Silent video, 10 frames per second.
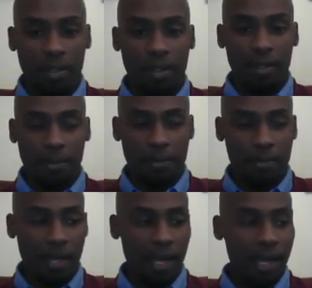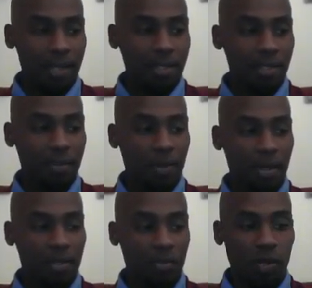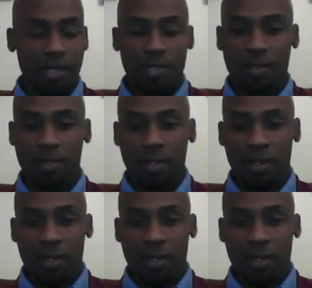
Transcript: I had this experience once